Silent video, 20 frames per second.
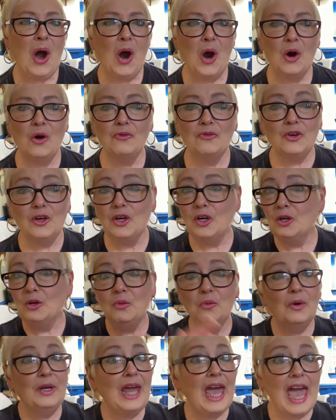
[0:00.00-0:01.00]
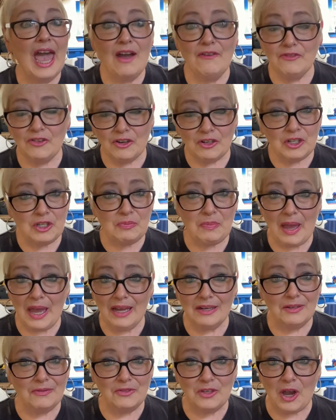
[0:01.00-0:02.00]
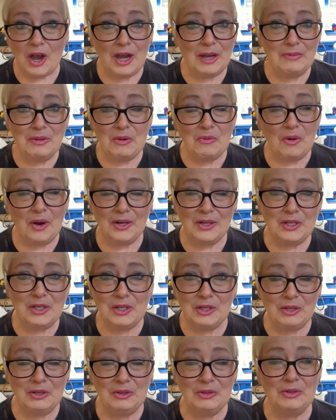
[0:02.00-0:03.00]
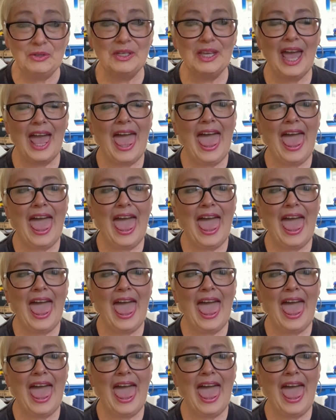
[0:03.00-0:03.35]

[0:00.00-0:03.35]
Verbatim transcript: over whatever span of time you want to choose,